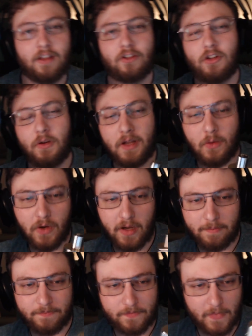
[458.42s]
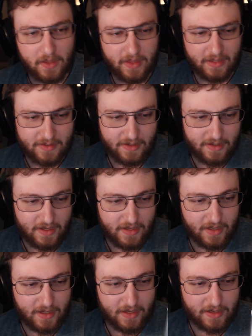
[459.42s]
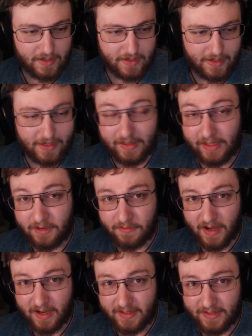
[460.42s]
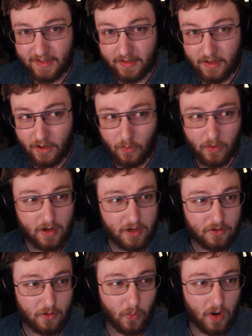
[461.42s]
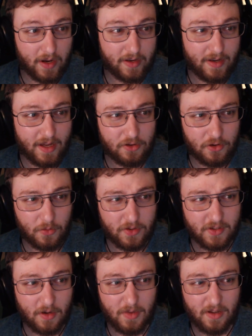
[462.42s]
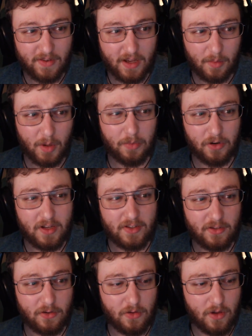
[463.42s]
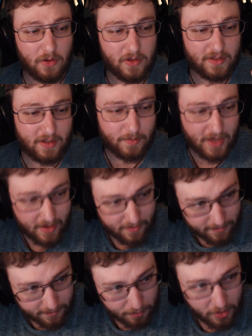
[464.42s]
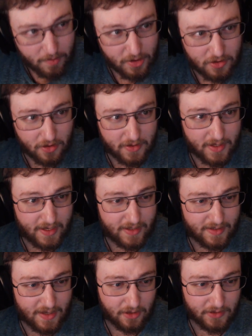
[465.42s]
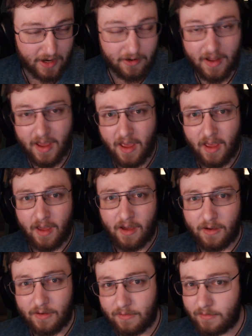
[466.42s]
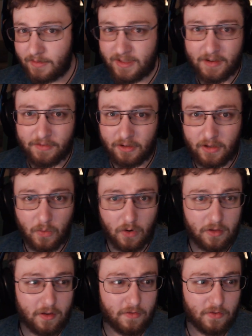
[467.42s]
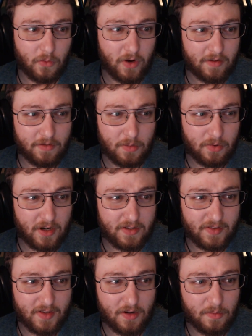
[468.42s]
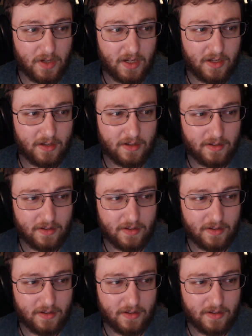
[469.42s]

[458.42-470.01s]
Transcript: So anyway, that's the Eleaf iStick 100 watt. Not sure when it's going to be available. Pretty soon though. They seem to have pretty much all the kinks nailed out. Definitely worth it for whatever the price is going to be.